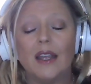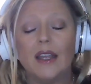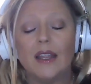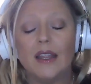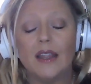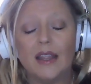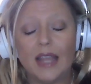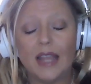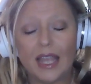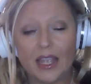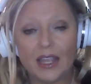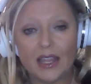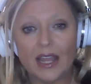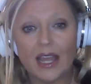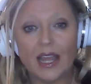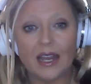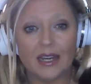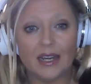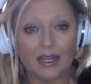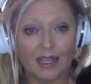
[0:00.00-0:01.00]
they
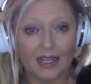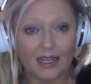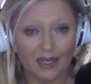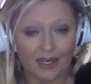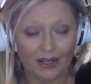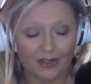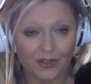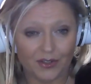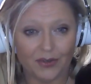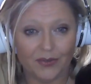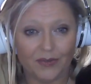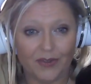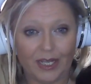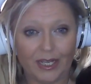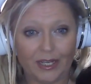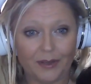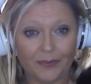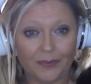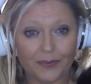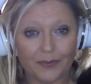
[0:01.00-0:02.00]
then can
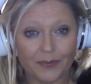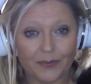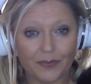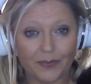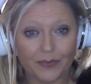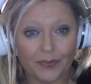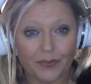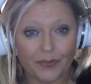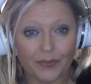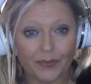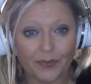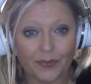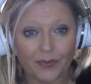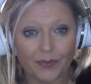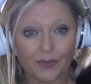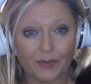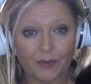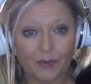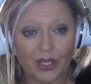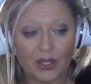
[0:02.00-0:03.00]
intervene,
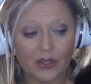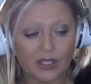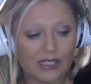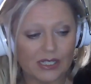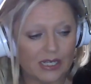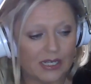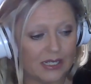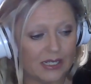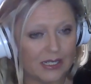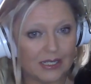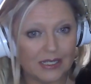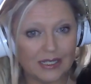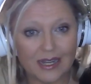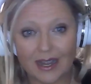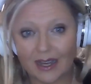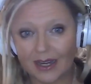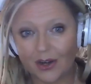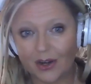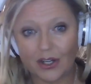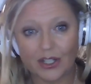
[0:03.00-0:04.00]
because it is
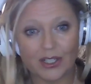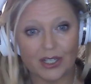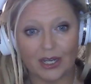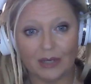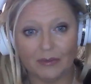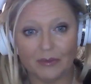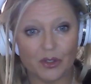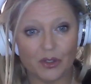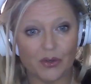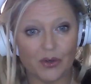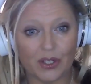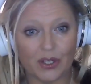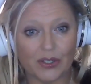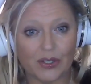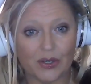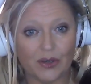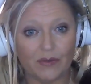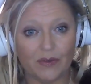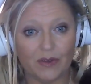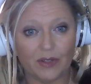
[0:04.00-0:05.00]
not our time to
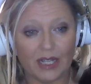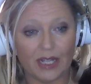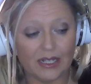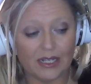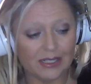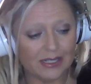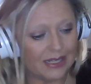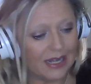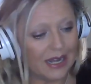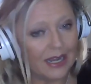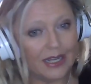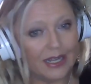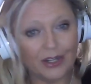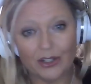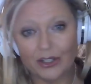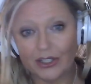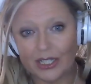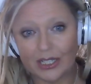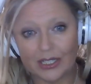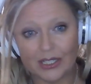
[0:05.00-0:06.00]
cross over. That is not in
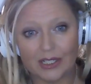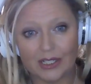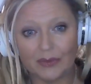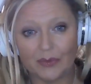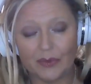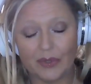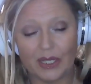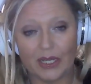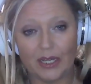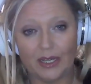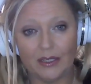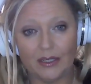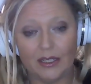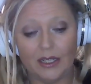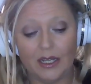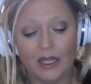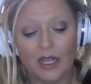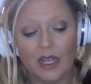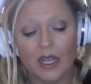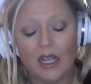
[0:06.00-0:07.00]
our destined plan.
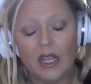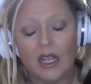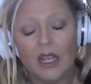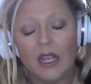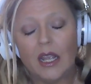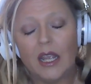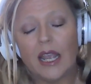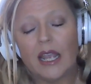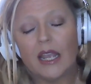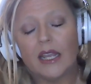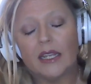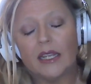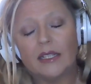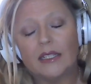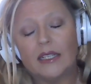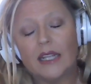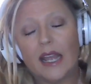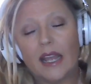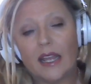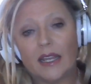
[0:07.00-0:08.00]

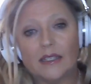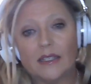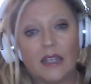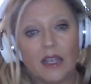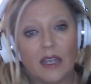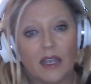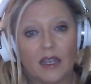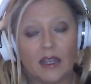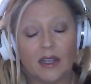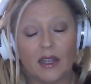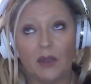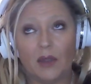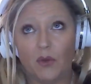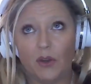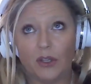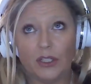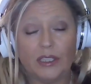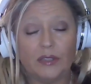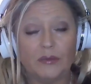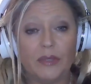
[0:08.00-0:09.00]
And as I
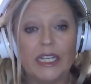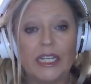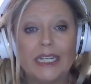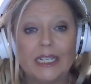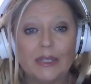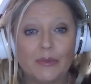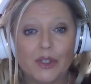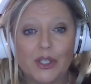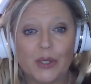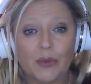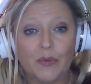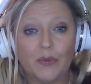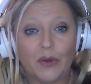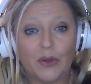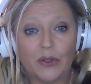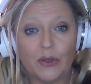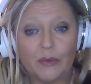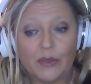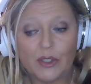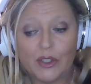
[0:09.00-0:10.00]
worked in mediumship
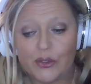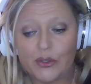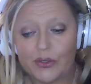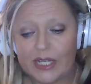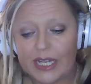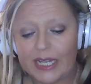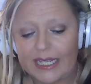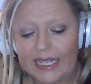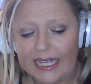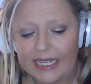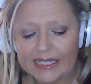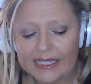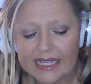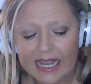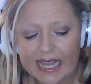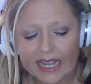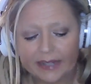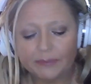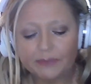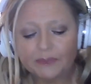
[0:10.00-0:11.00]
for almost 2 decades,
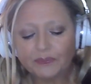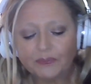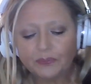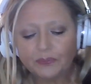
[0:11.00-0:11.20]
and